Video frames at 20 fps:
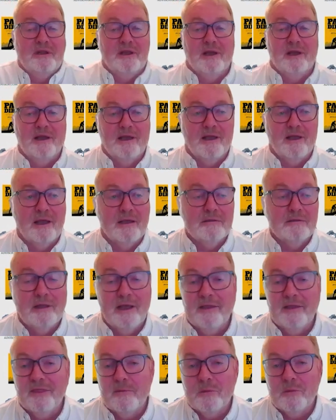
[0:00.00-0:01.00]
I
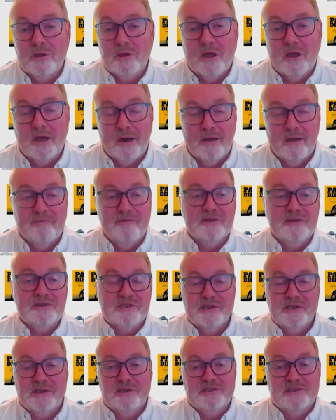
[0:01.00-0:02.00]
like them a lot,
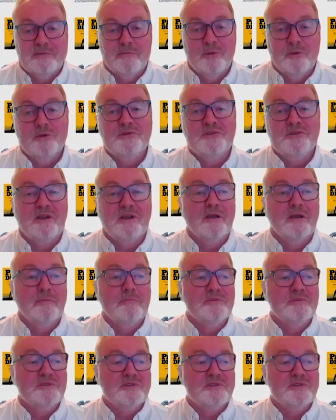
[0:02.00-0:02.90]
obviously, because I'm using them.